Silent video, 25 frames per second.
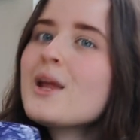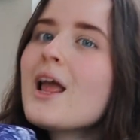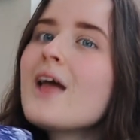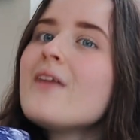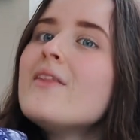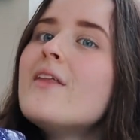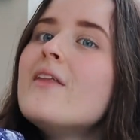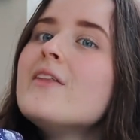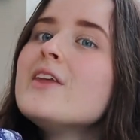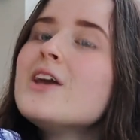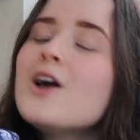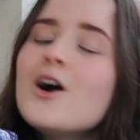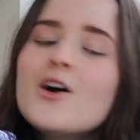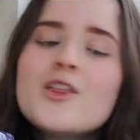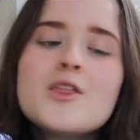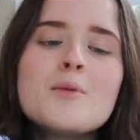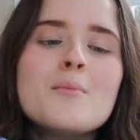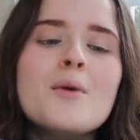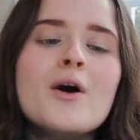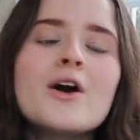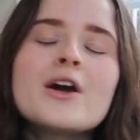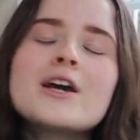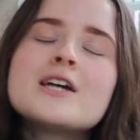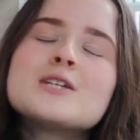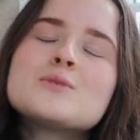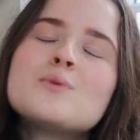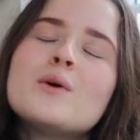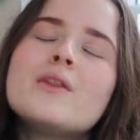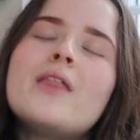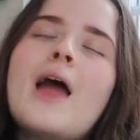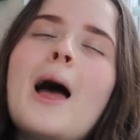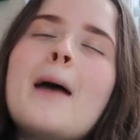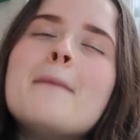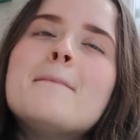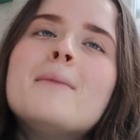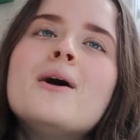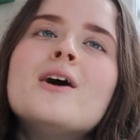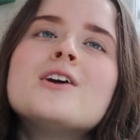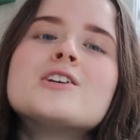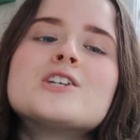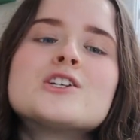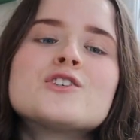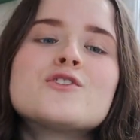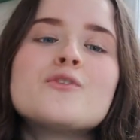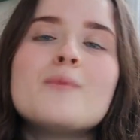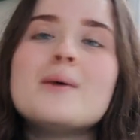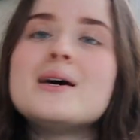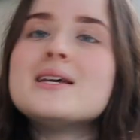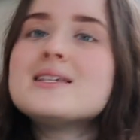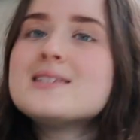And then the other book is one that I
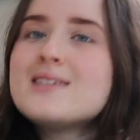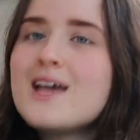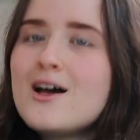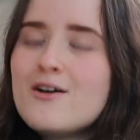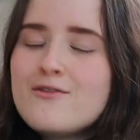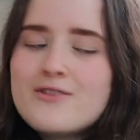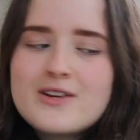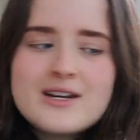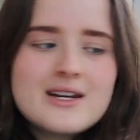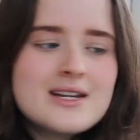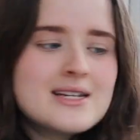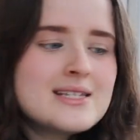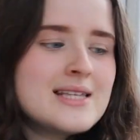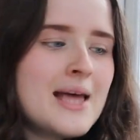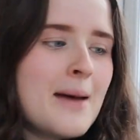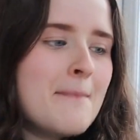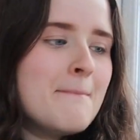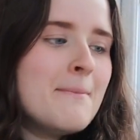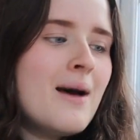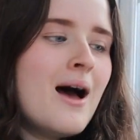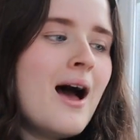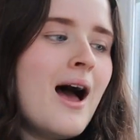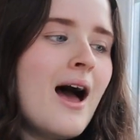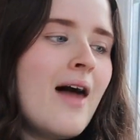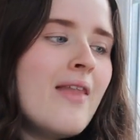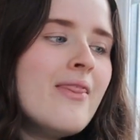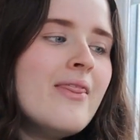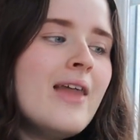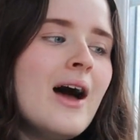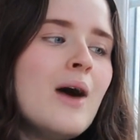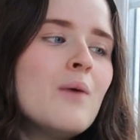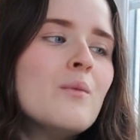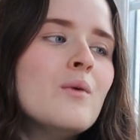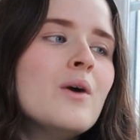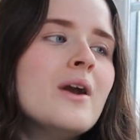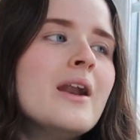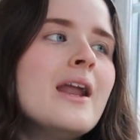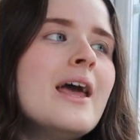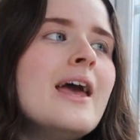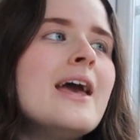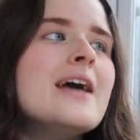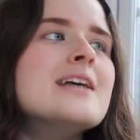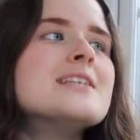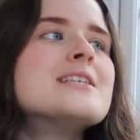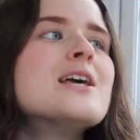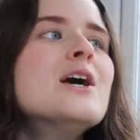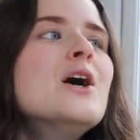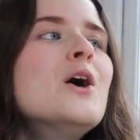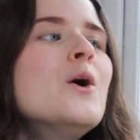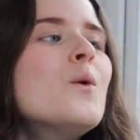purchased for myself in December, and that one
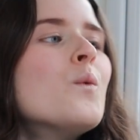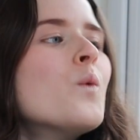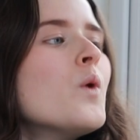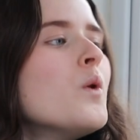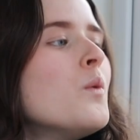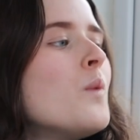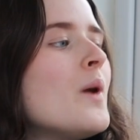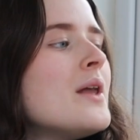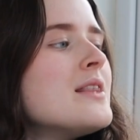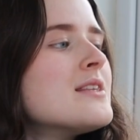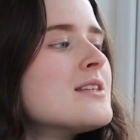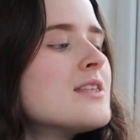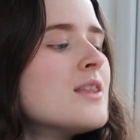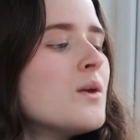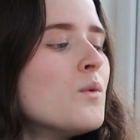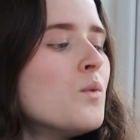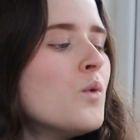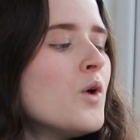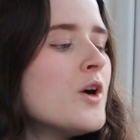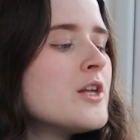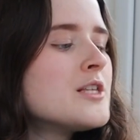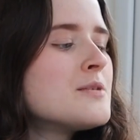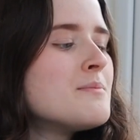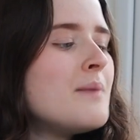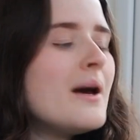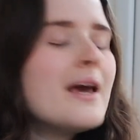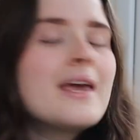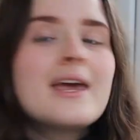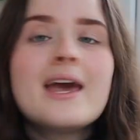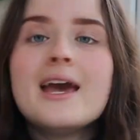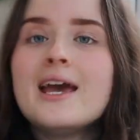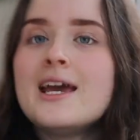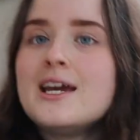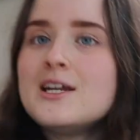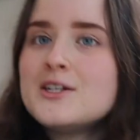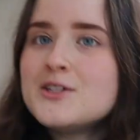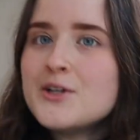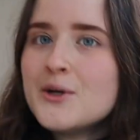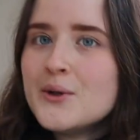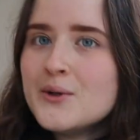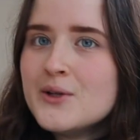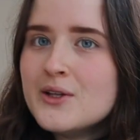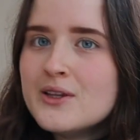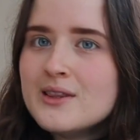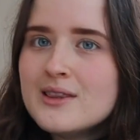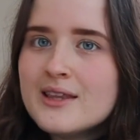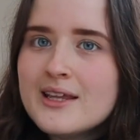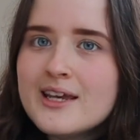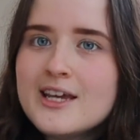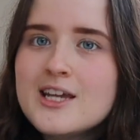is We Went to the Woods by
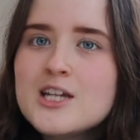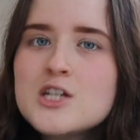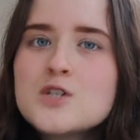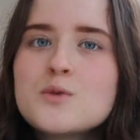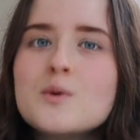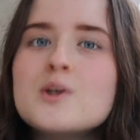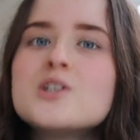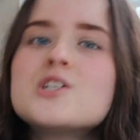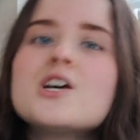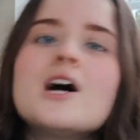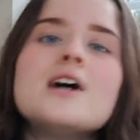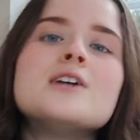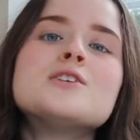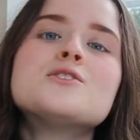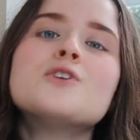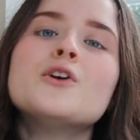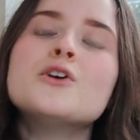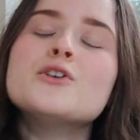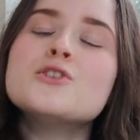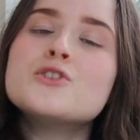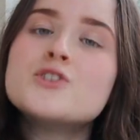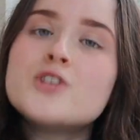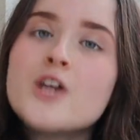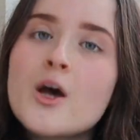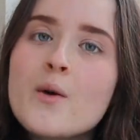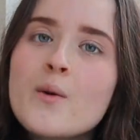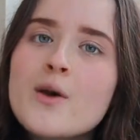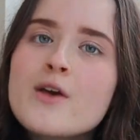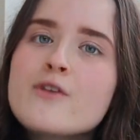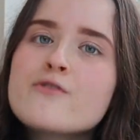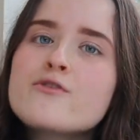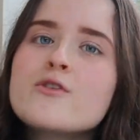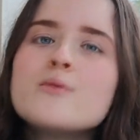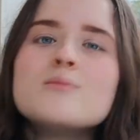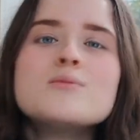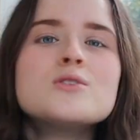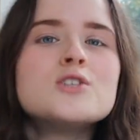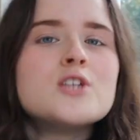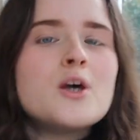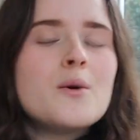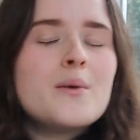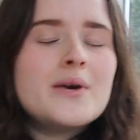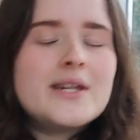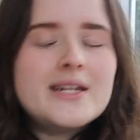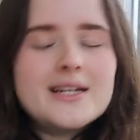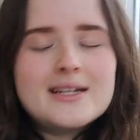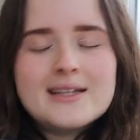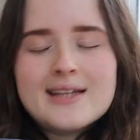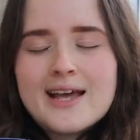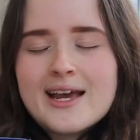Dolan Leach, which I saw Zoe from
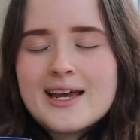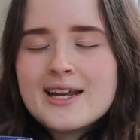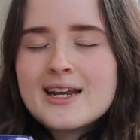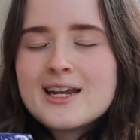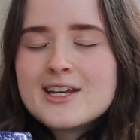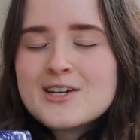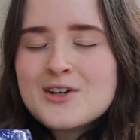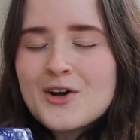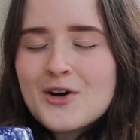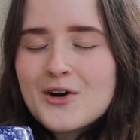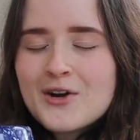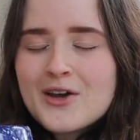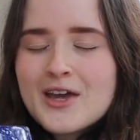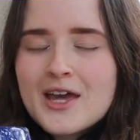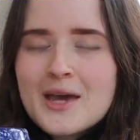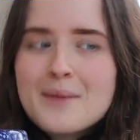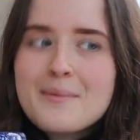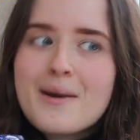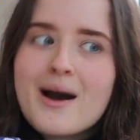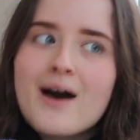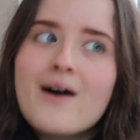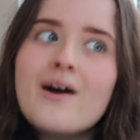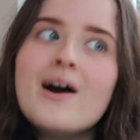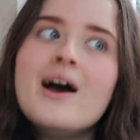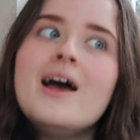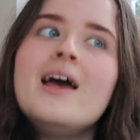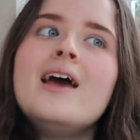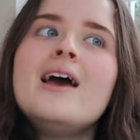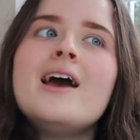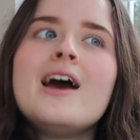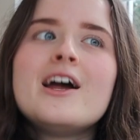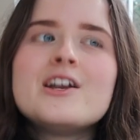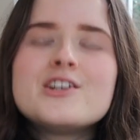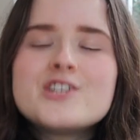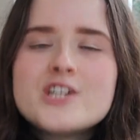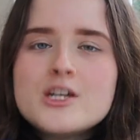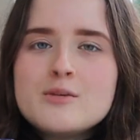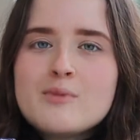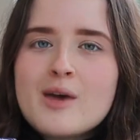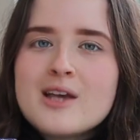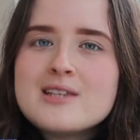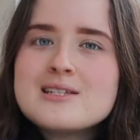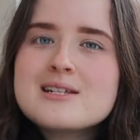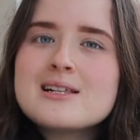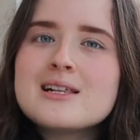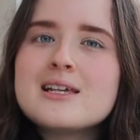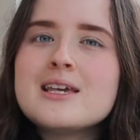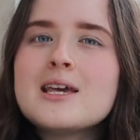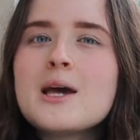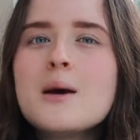Zoe Delaney talking about, and she
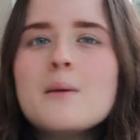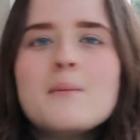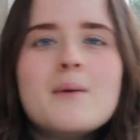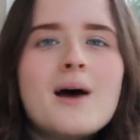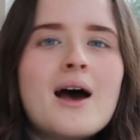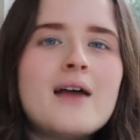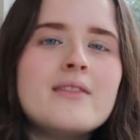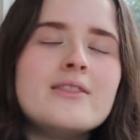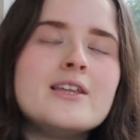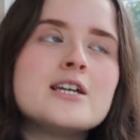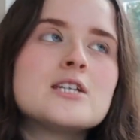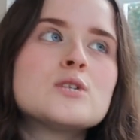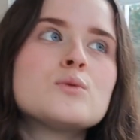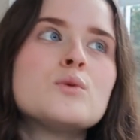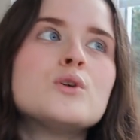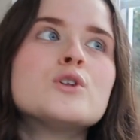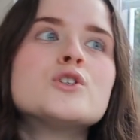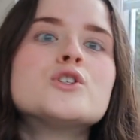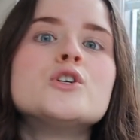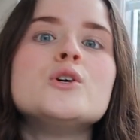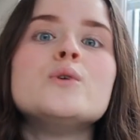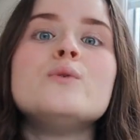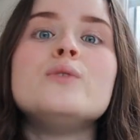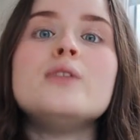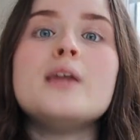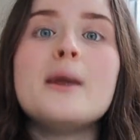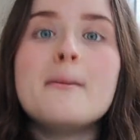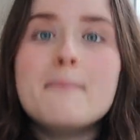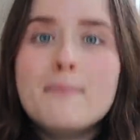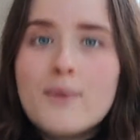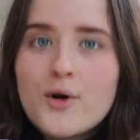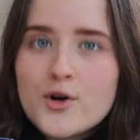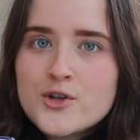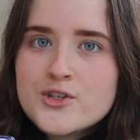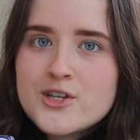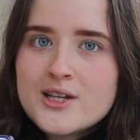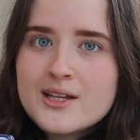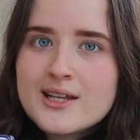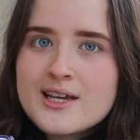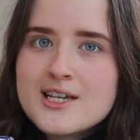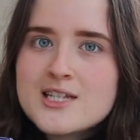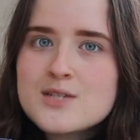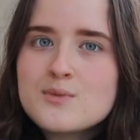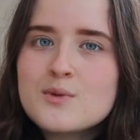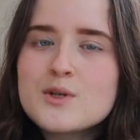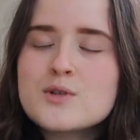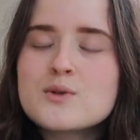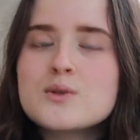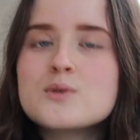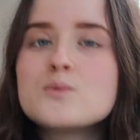basically compared this one to The
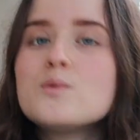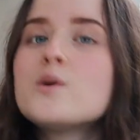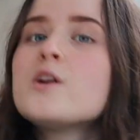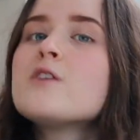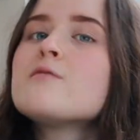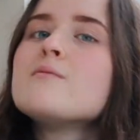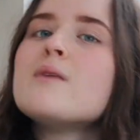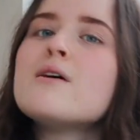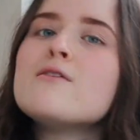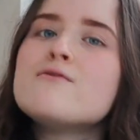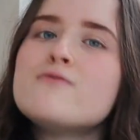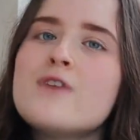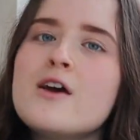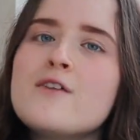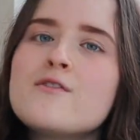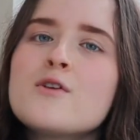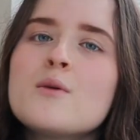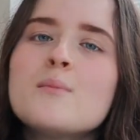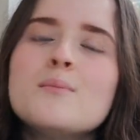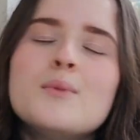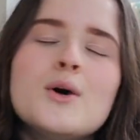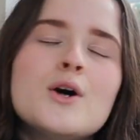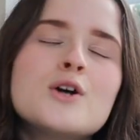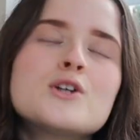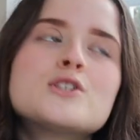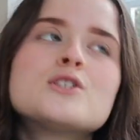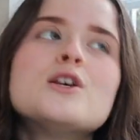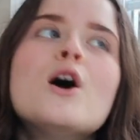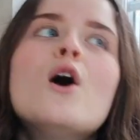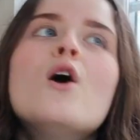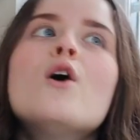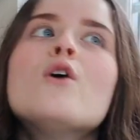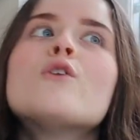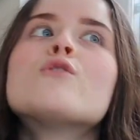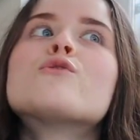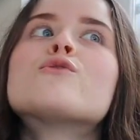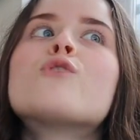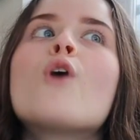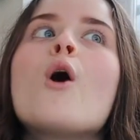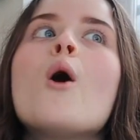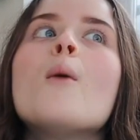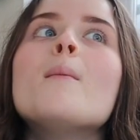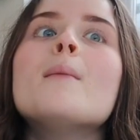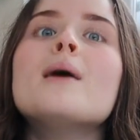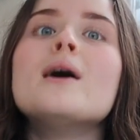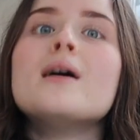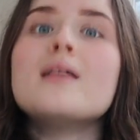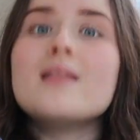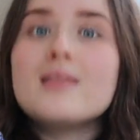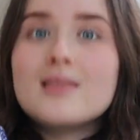Immortalist, which was one of my favourite books
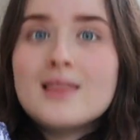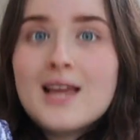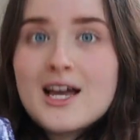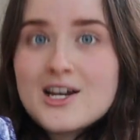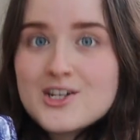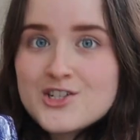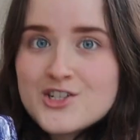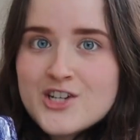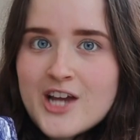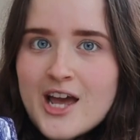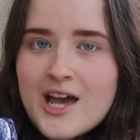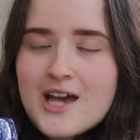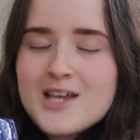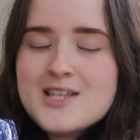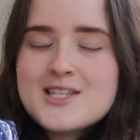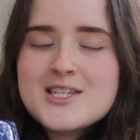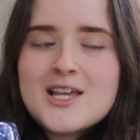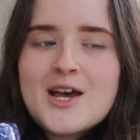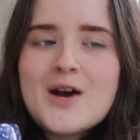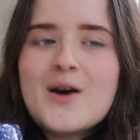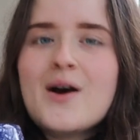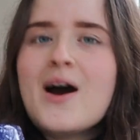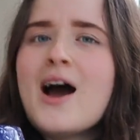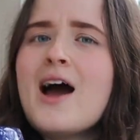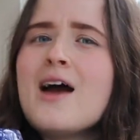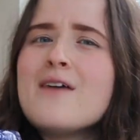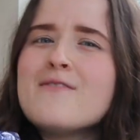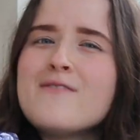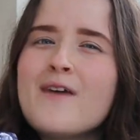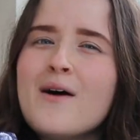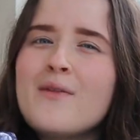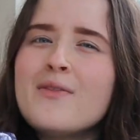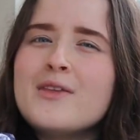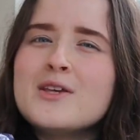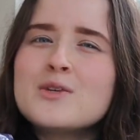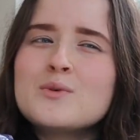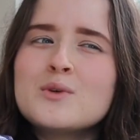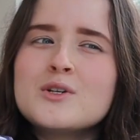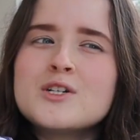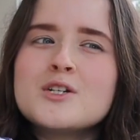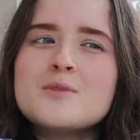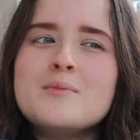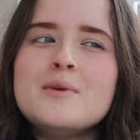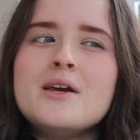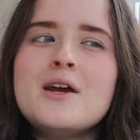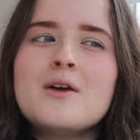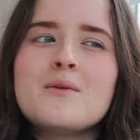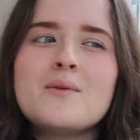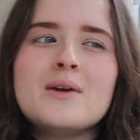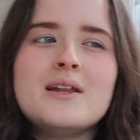from last year, so I found this one to
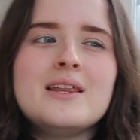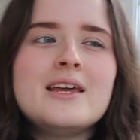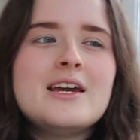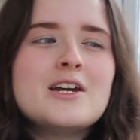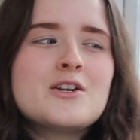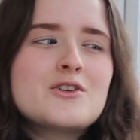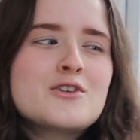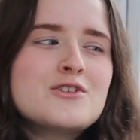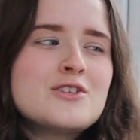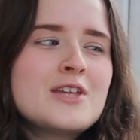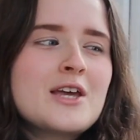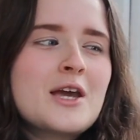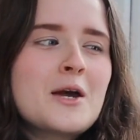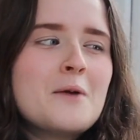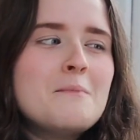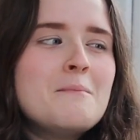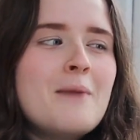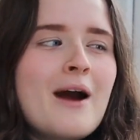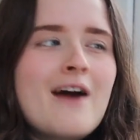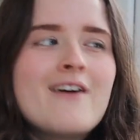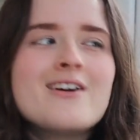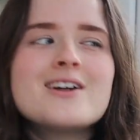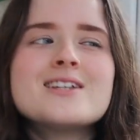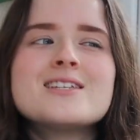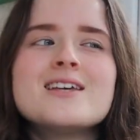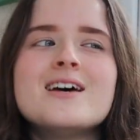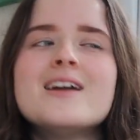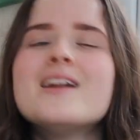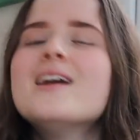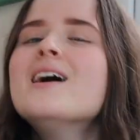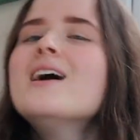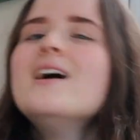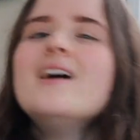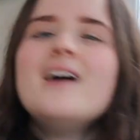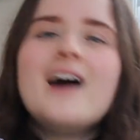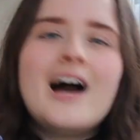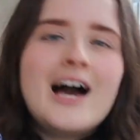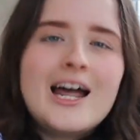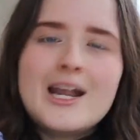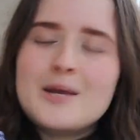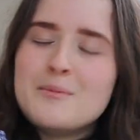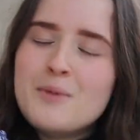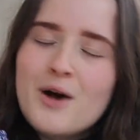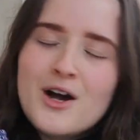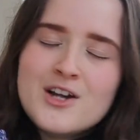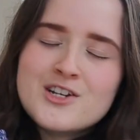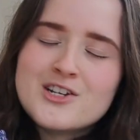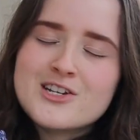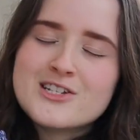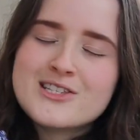be a really interesting comparison, and I
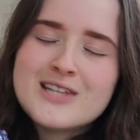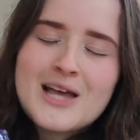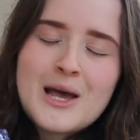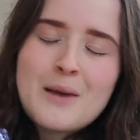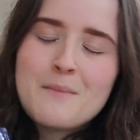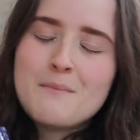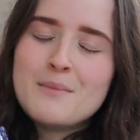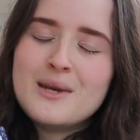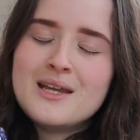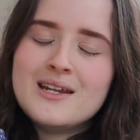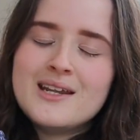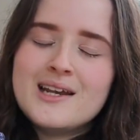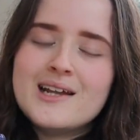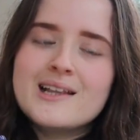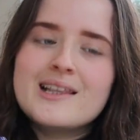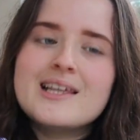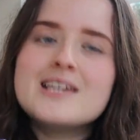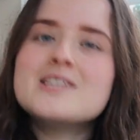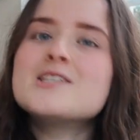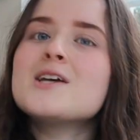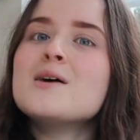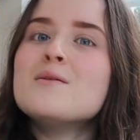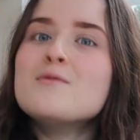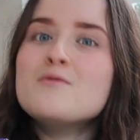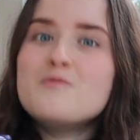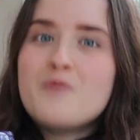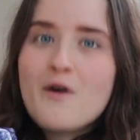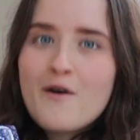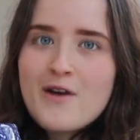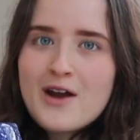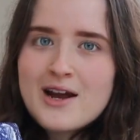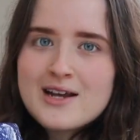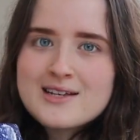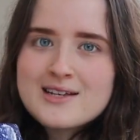purchased it immediately, so I'm very